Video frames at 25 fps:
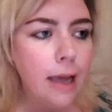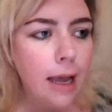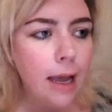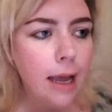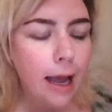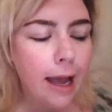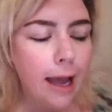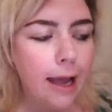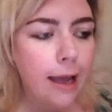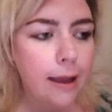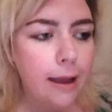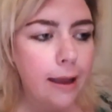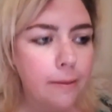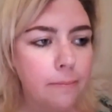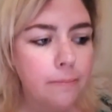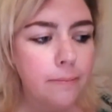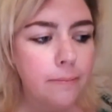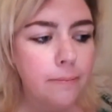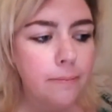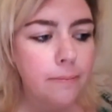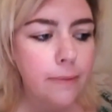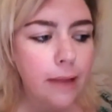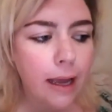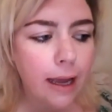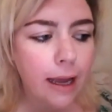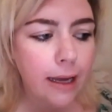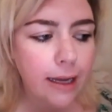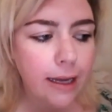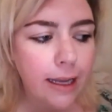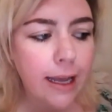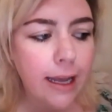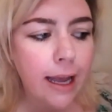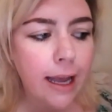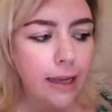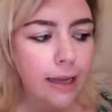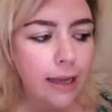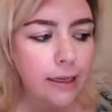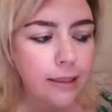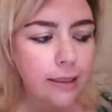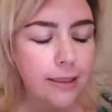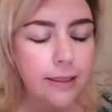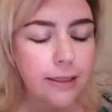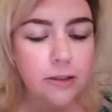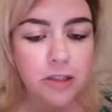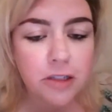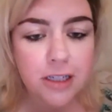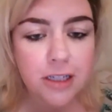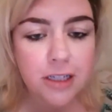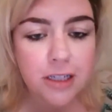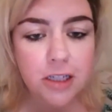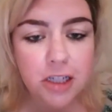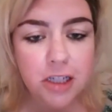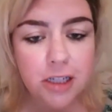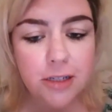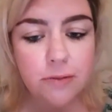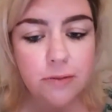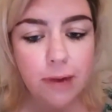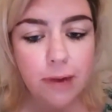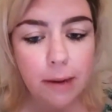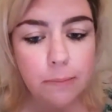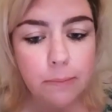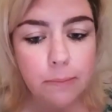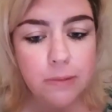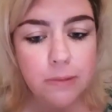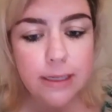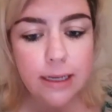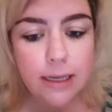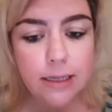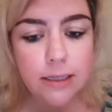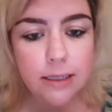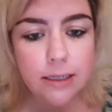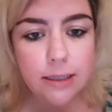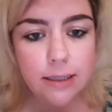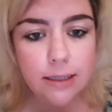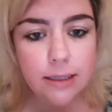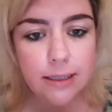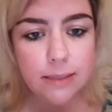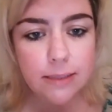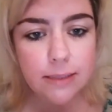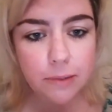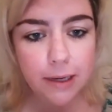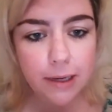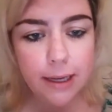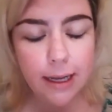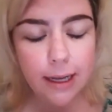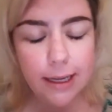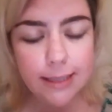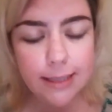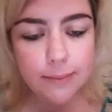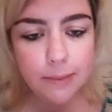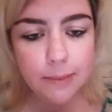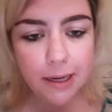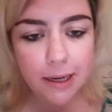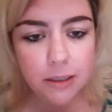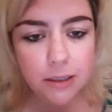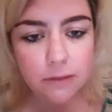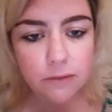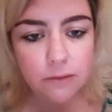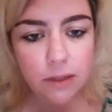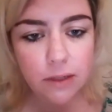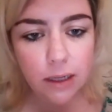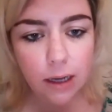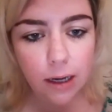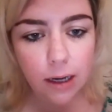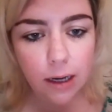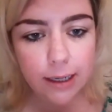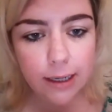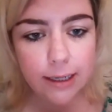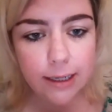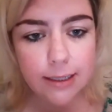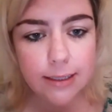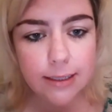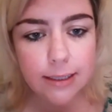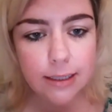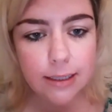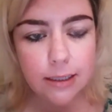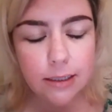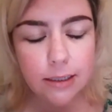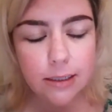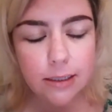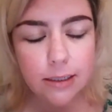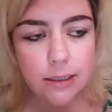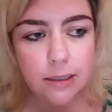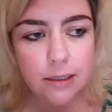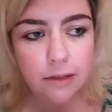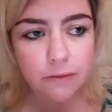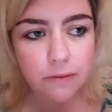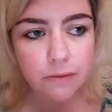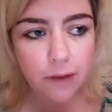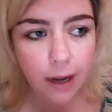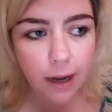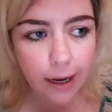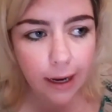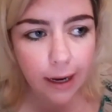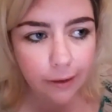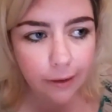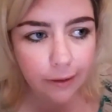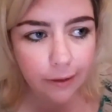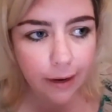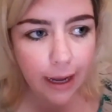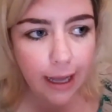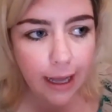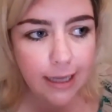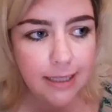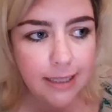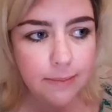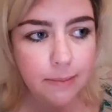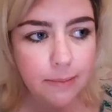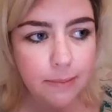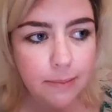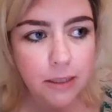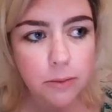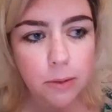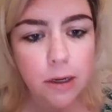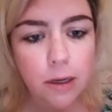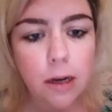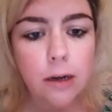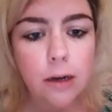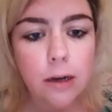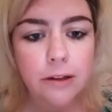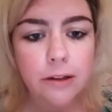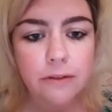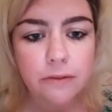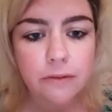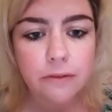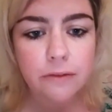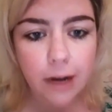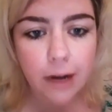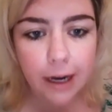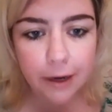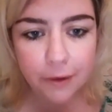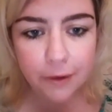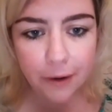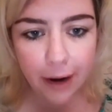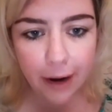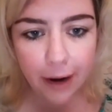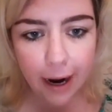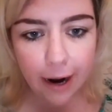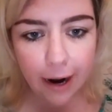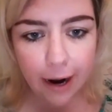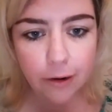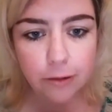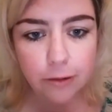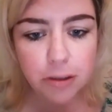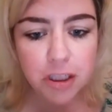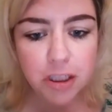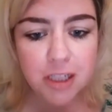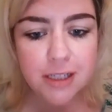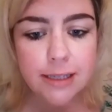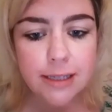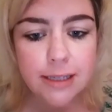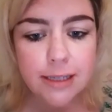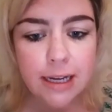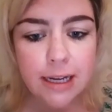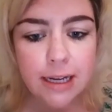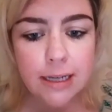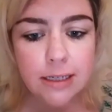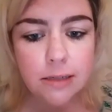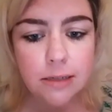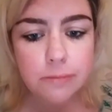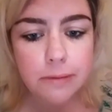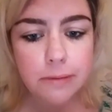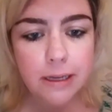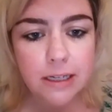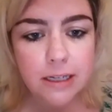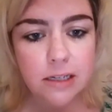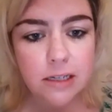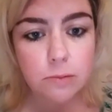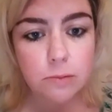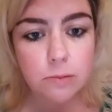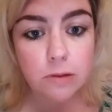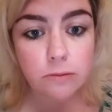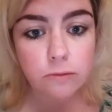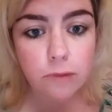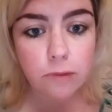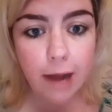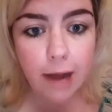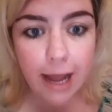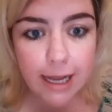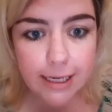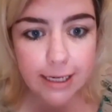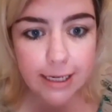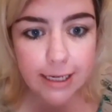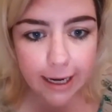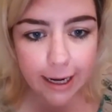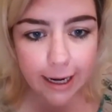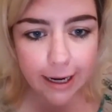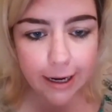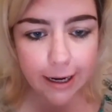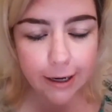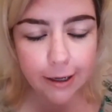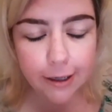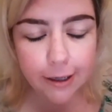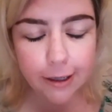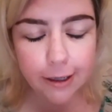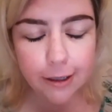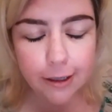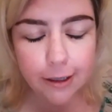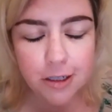And again, so she's representing the spring aspect of the goddess and the fiery aspect. We call her the fiery arrow. She's depicted with red hair.